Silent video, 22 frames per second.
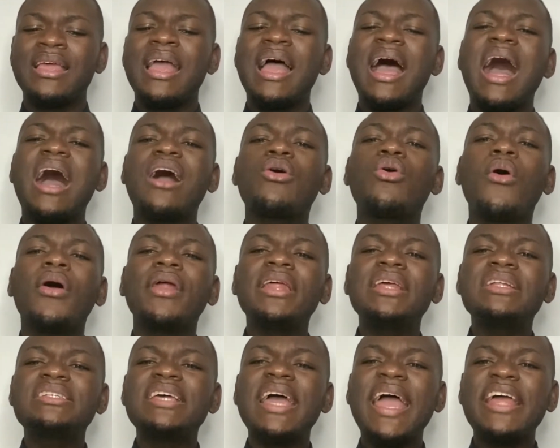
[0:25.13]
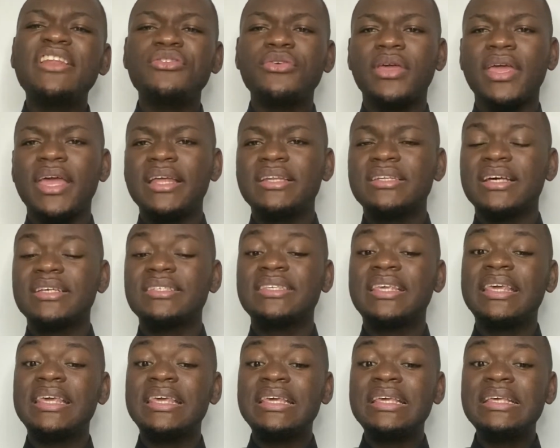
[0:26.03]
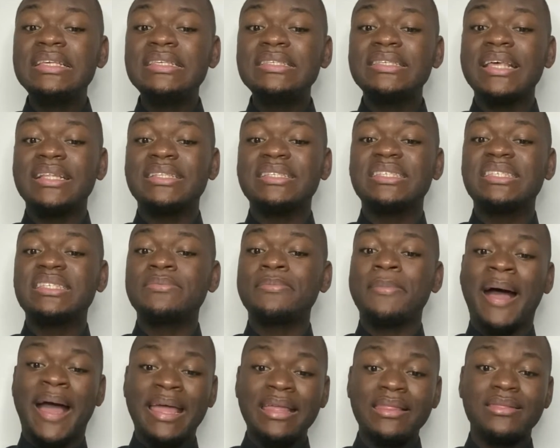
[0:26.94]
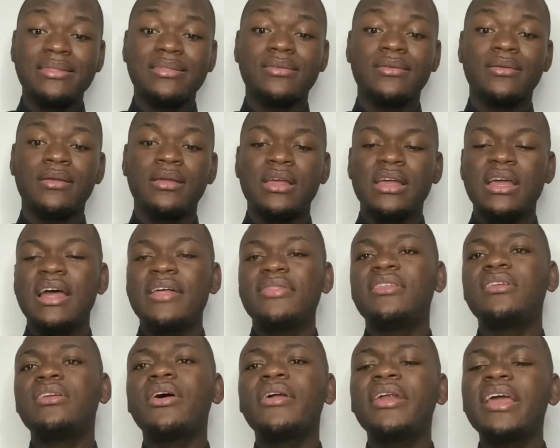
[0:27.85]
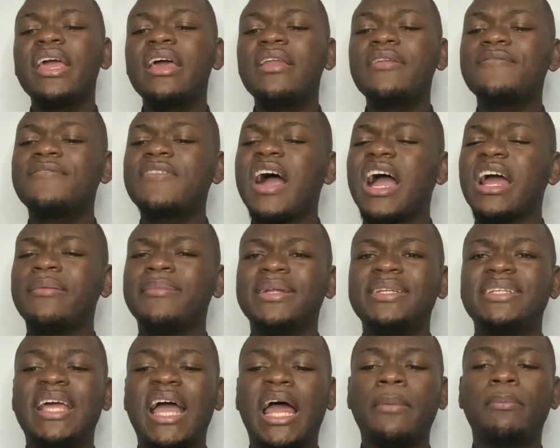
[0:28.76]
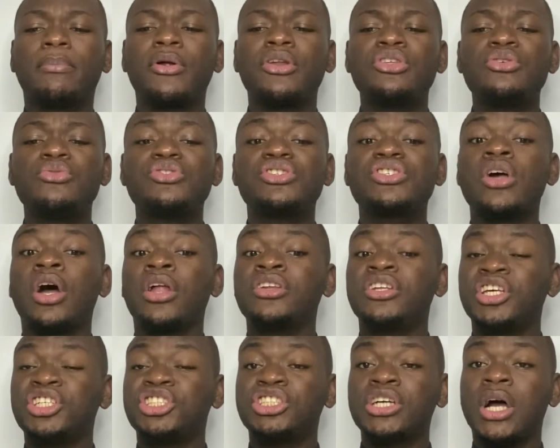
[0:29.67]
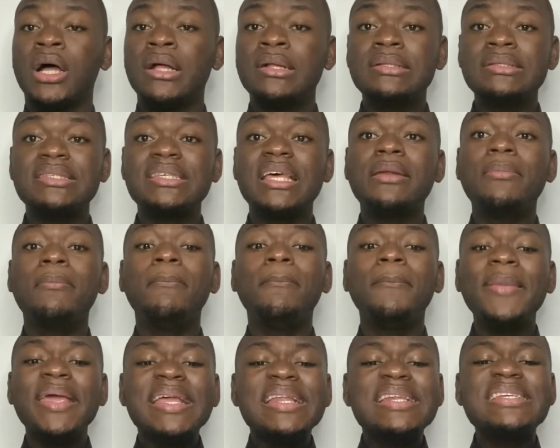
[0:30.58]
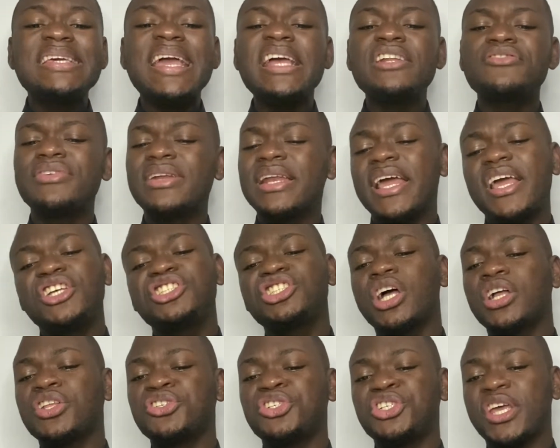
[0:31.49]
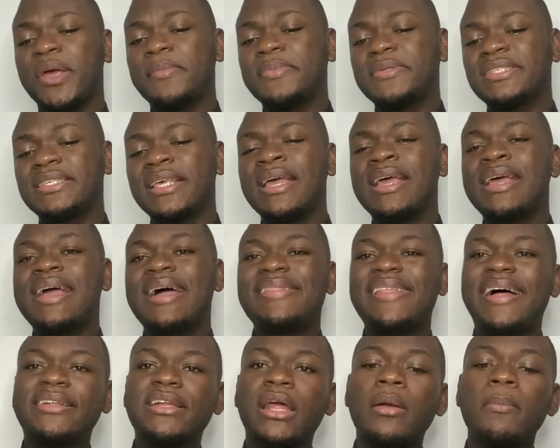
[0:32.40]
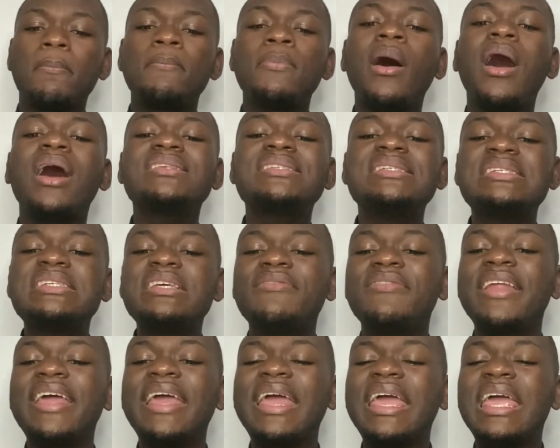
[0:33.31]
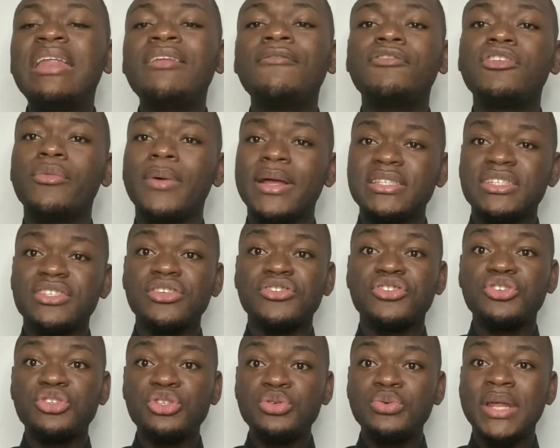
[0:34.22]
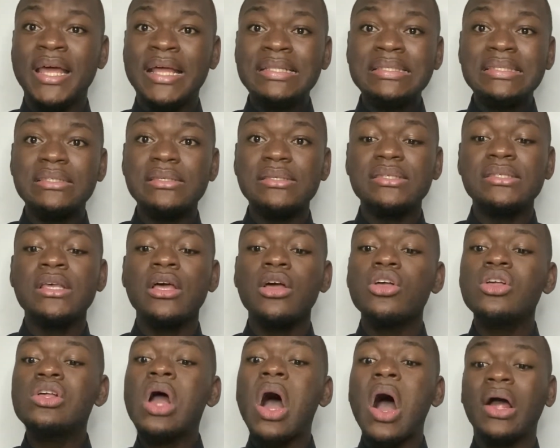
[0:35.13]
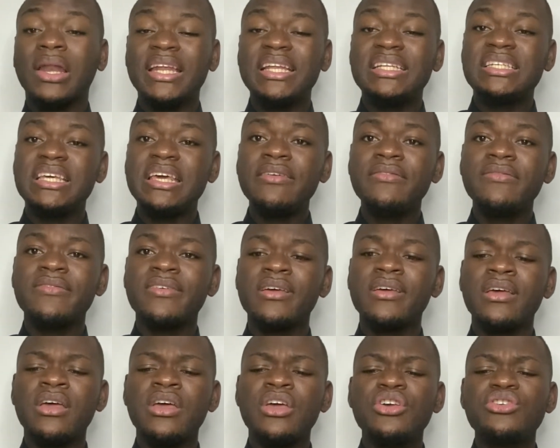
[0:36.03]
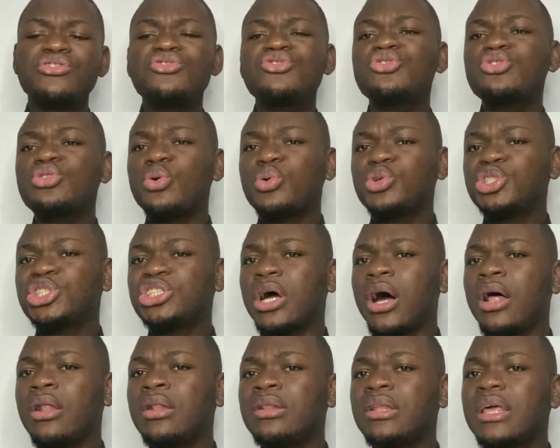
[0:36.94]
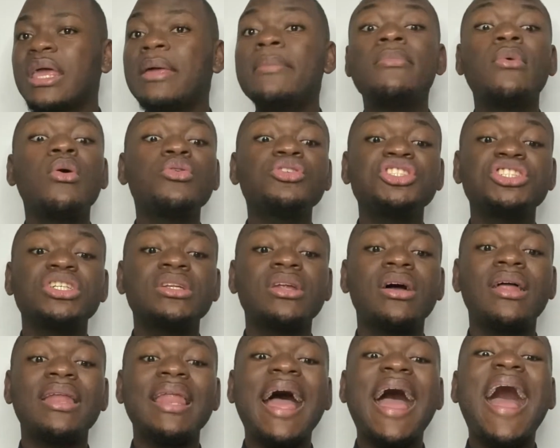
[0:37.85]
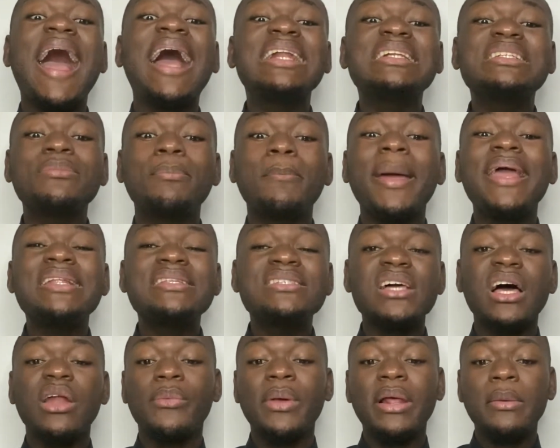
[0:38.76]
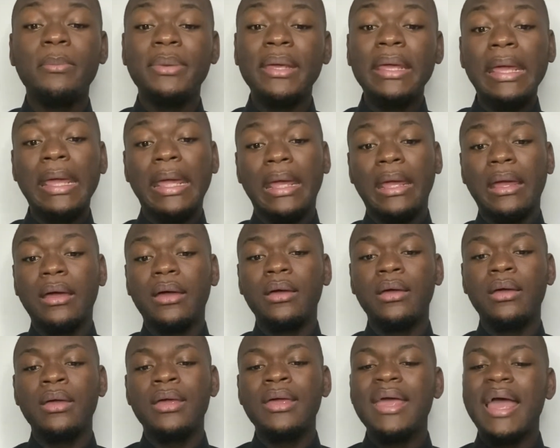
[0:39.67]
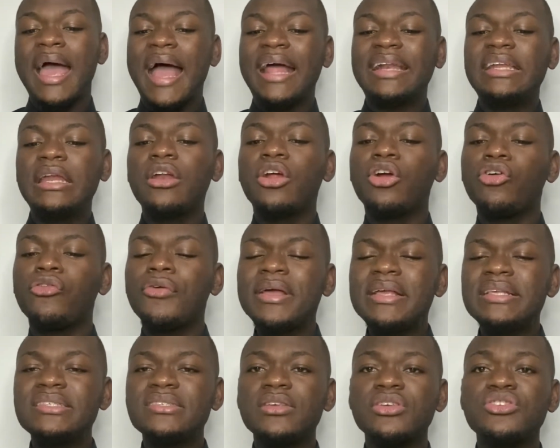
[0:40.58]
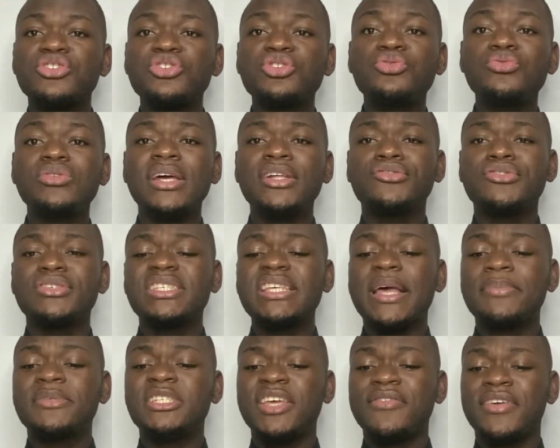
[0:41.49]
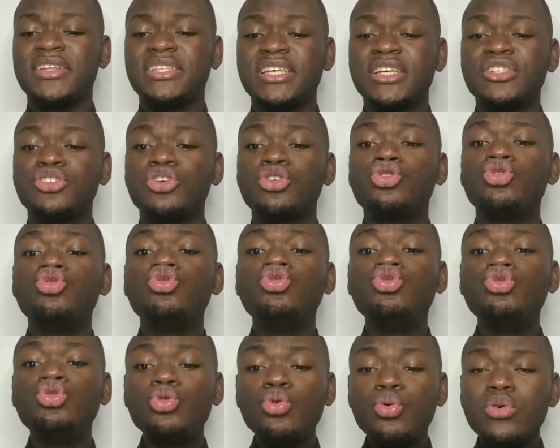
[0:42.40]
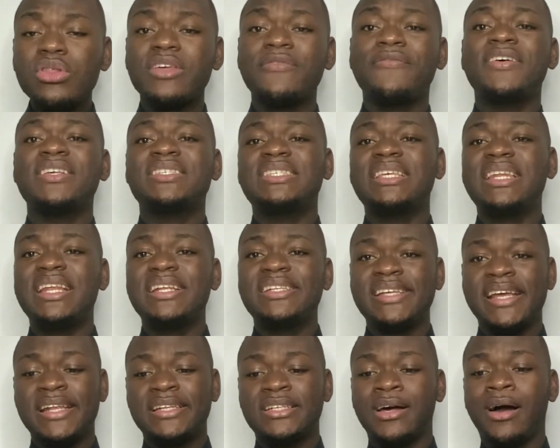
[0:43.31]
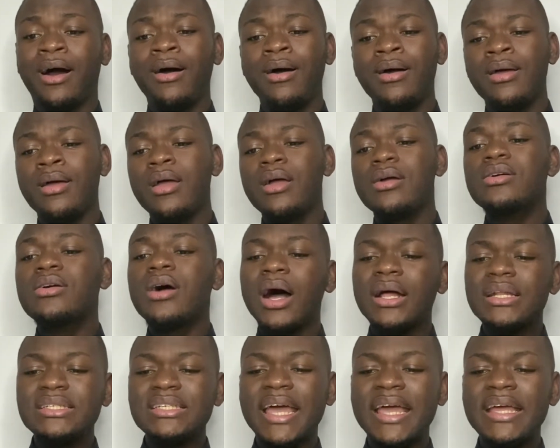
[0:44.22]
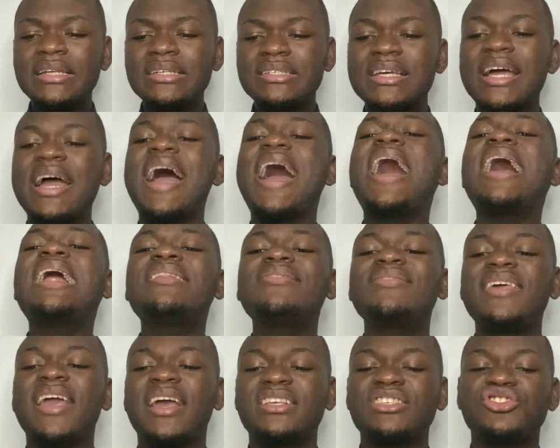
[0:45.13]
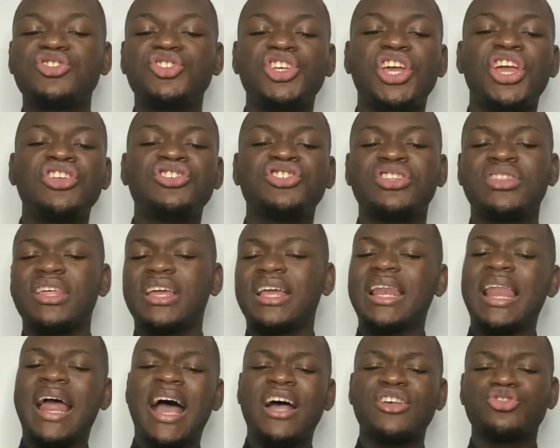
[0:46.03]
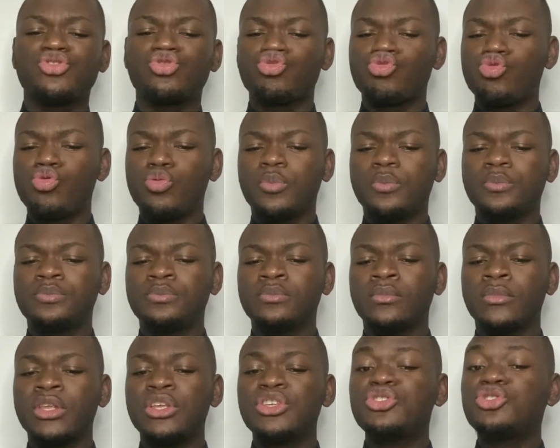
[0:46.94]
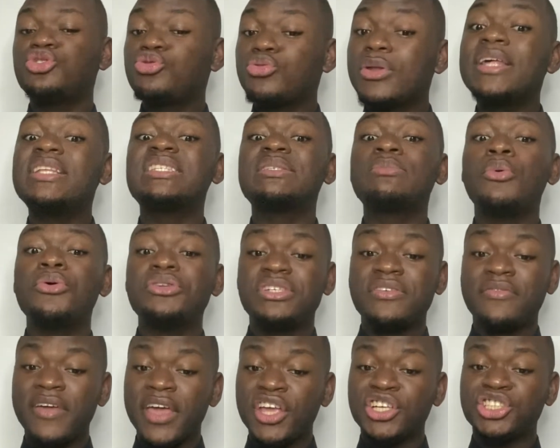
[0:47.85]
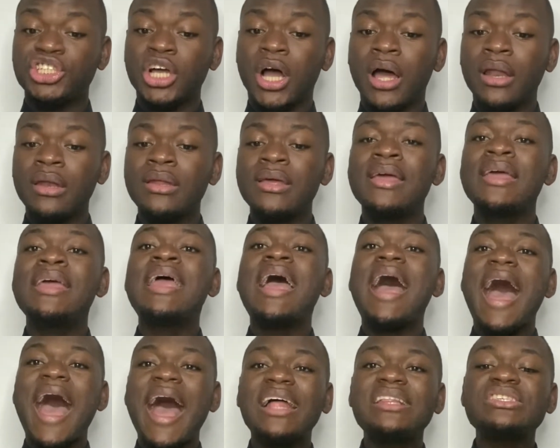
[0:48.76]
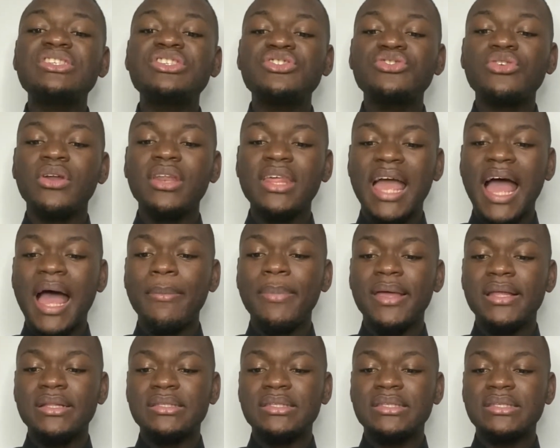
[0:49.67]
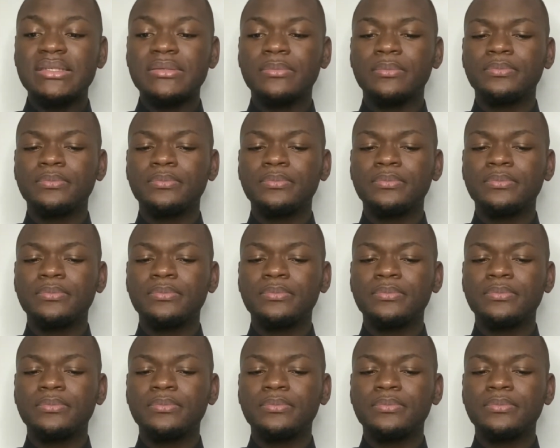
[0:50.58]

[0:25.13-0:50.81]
According to educators Heath and Smythe, the learning environment can produce conditions and mediate relationships that can positively influence students' cognitive, social, emotional, and mental well-being, and increase student receptivity to you, the facilitator, content, and the exchange in the classroom, students' motivation, and study habits.